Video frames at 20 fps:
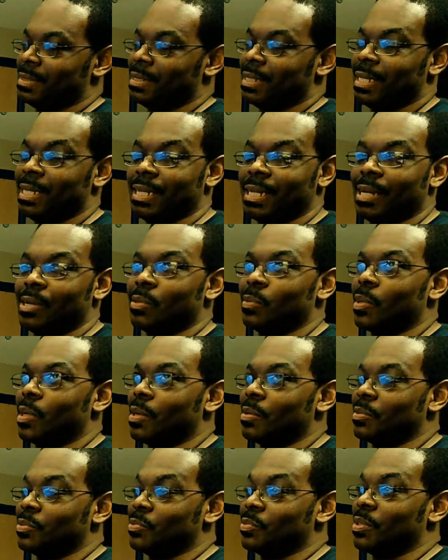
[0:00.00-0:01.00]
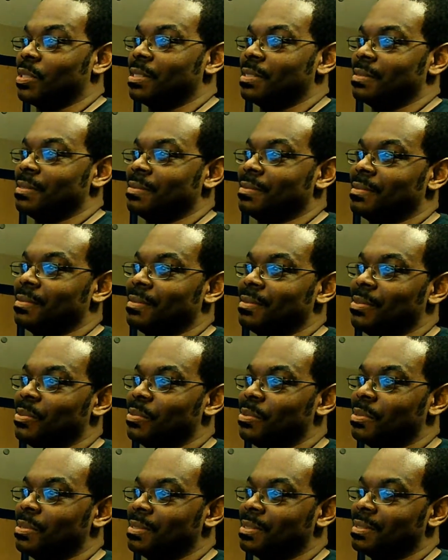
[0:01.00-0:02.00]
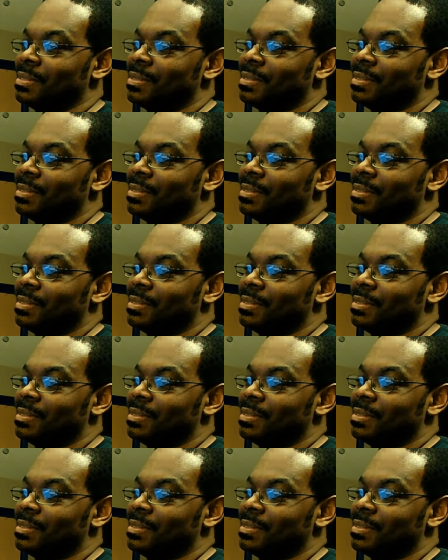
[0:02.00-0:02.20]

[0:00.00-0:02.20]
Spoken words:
And I remember I was right who